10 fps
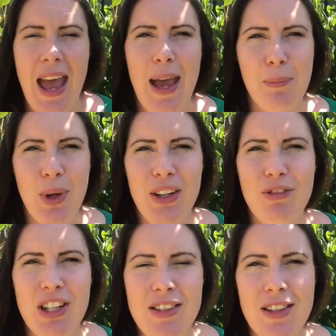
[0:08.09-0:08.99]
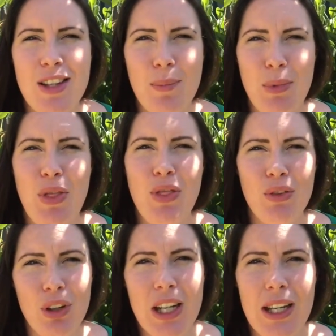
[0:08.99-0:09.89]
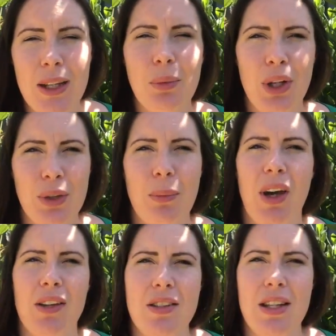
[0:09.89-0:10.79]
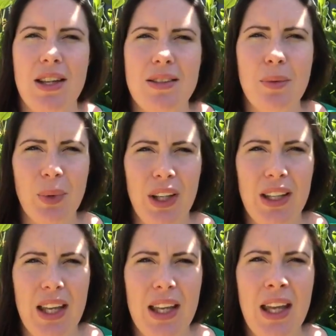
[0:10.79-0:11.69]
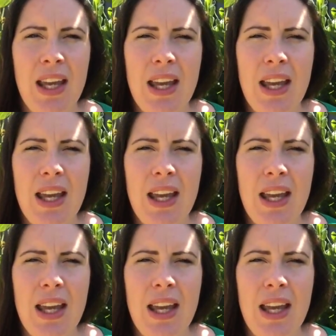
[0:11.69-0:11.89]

And my reason number 3 why your marketing isn't working